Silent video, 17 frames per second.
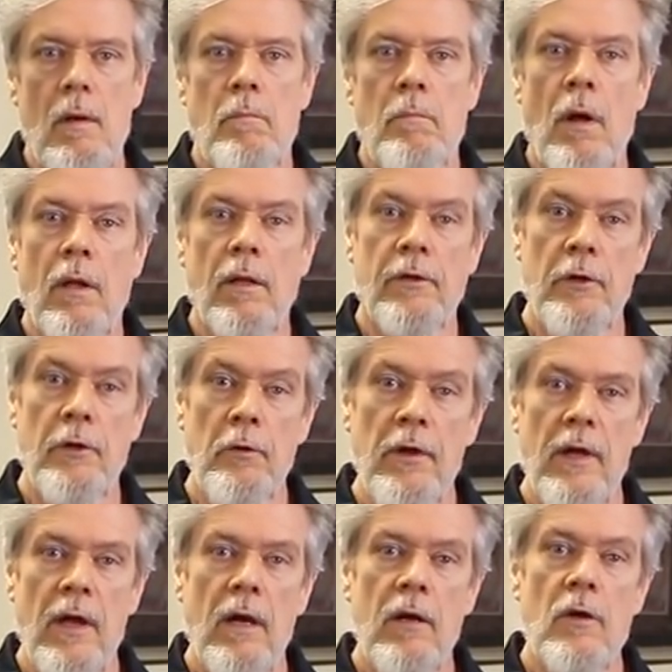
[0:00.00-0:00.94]

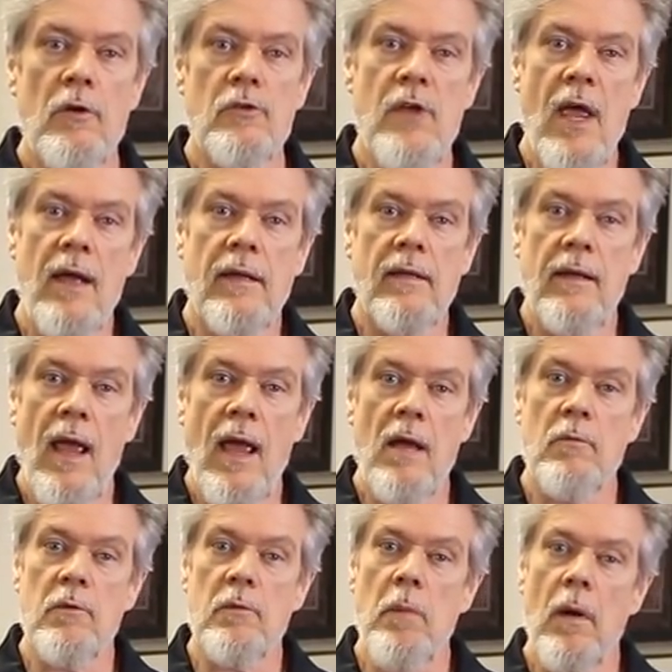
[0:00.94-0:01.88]
Polyuria goes hand in
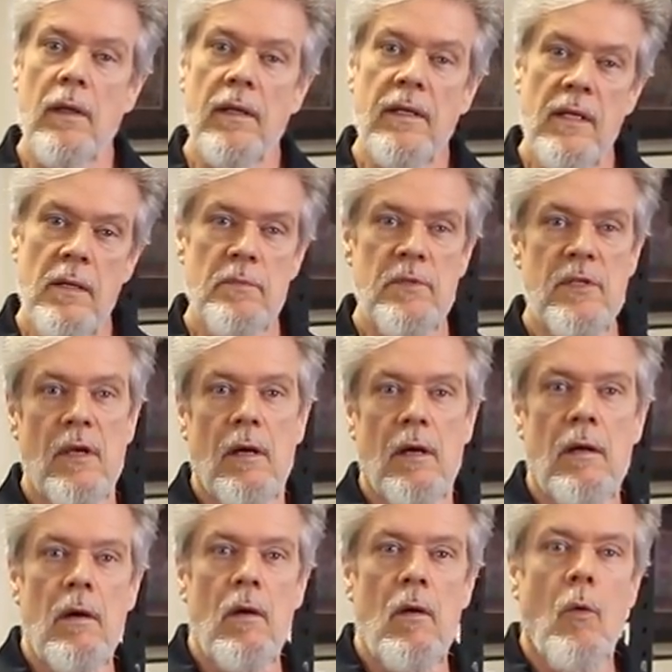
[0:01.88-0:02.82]
hand with
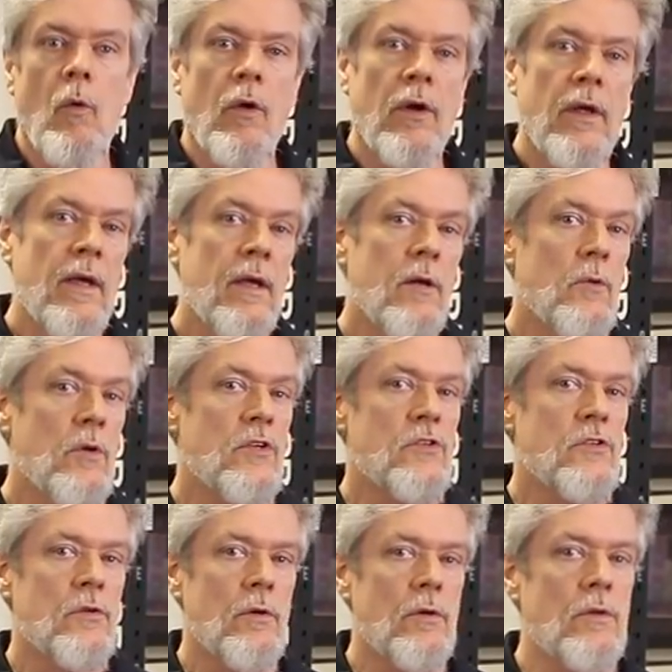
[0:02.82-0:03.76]
polydipsia, or
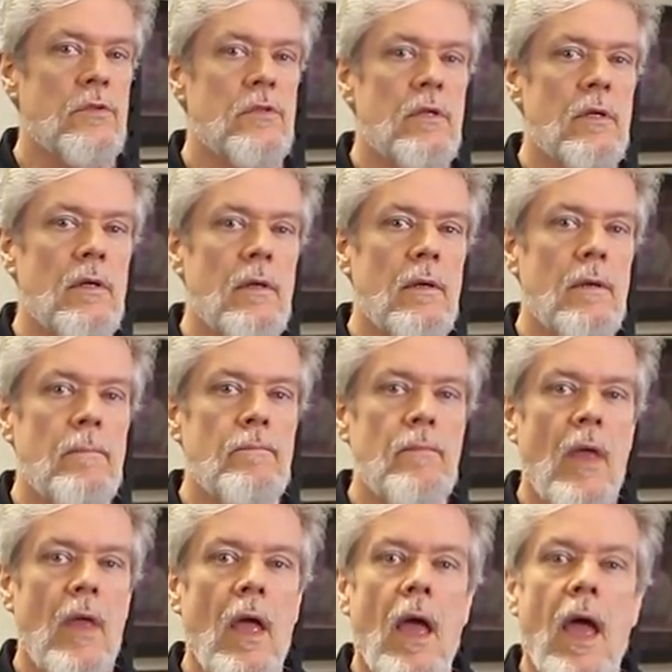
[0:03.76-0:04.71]
increased thirst.
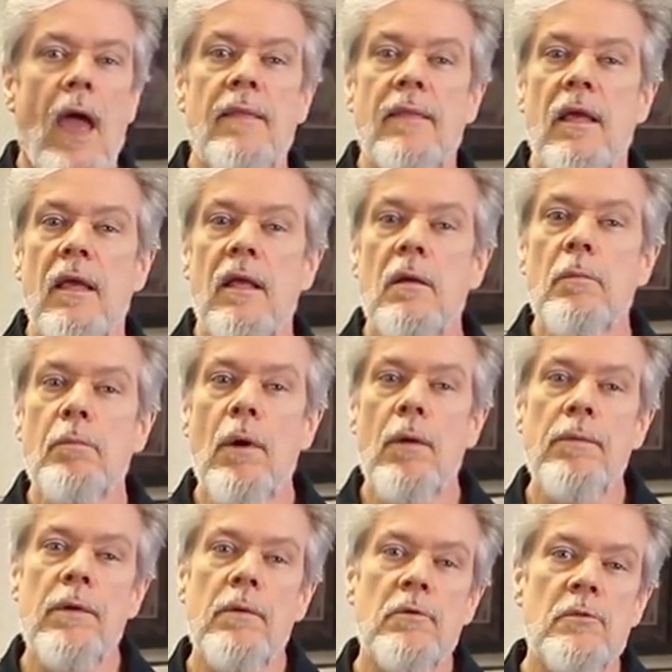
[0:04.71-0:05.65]
And the
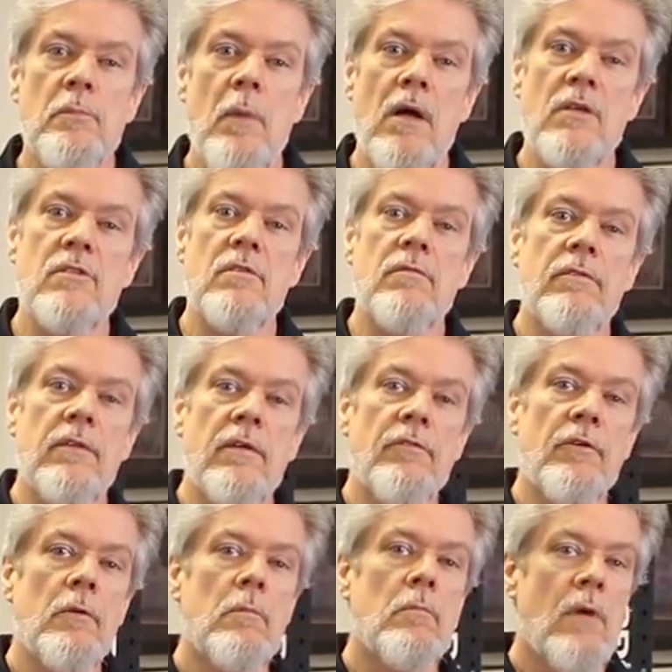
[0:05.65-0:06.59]
inappropriate response of
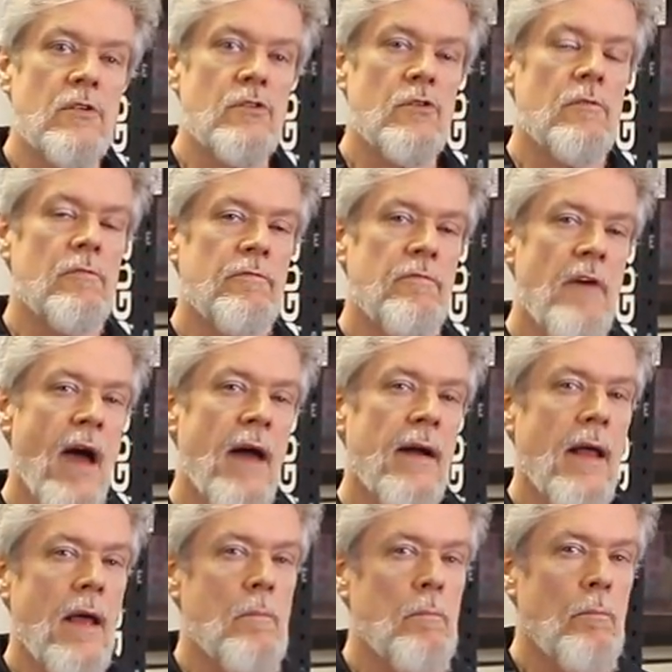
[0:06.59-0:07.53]
liver, muscle,
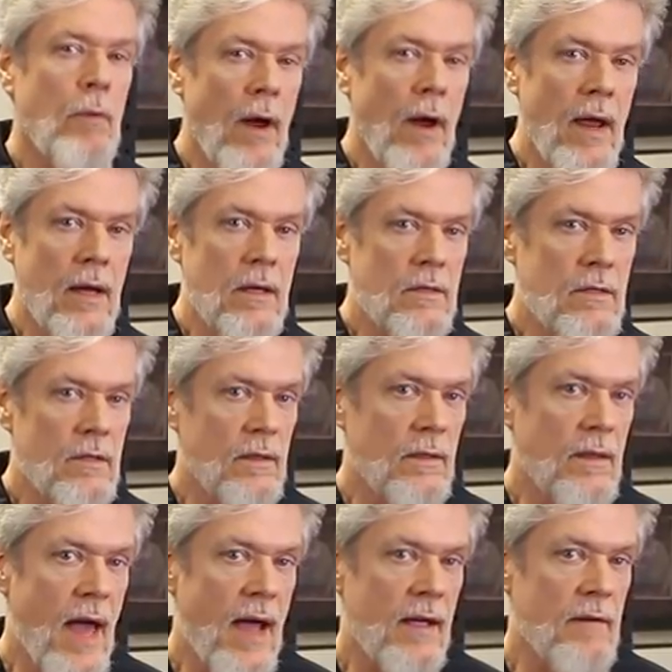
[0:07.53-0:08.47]
fat, and brain to the
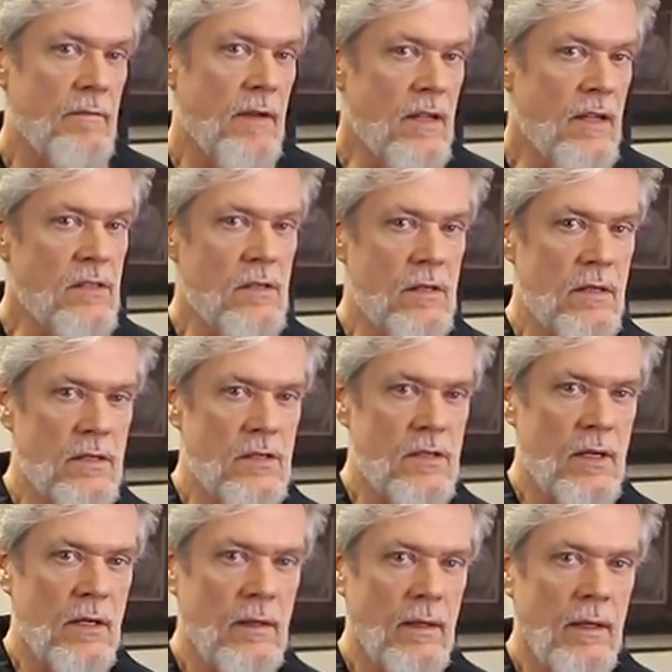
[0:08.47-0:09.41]
lack of insulin
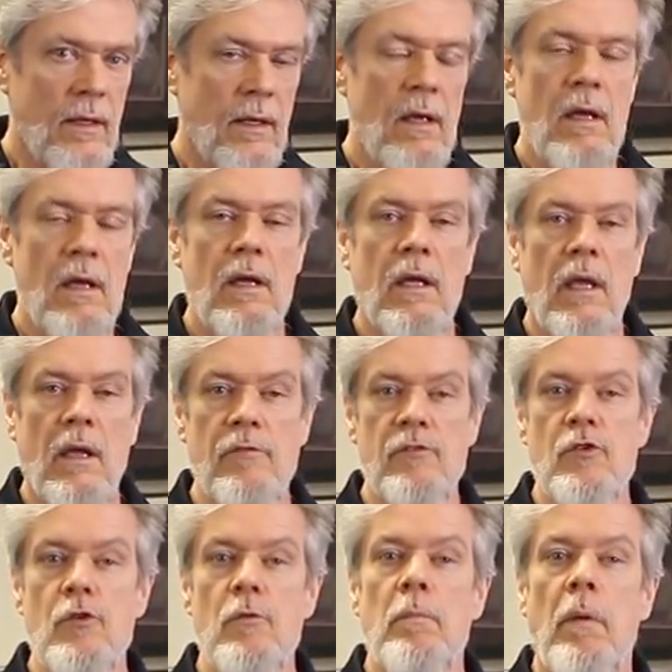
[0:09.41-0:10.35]
signaling
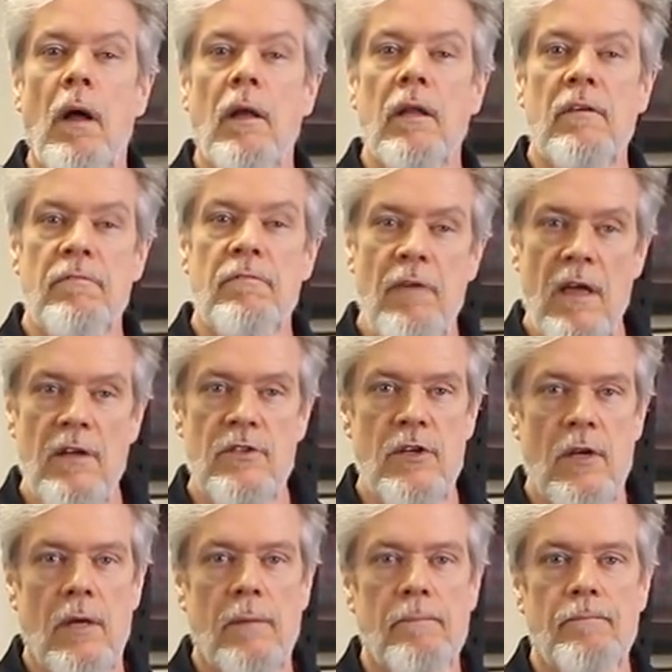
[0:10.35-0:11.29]
gives you
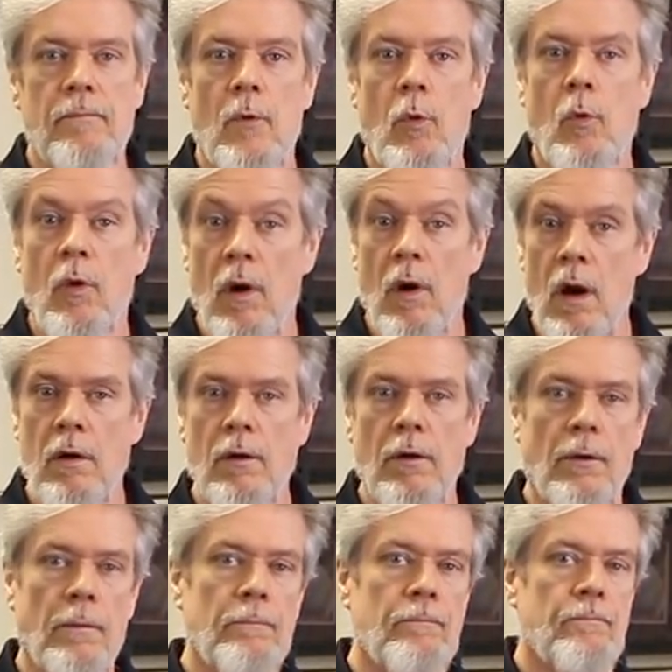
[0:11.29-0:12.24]
polyphagia, or
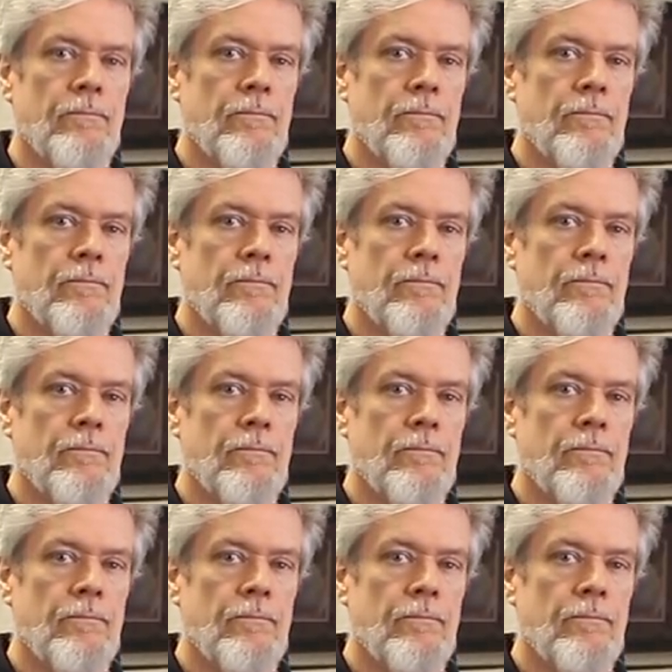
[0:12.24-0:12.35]
hunger.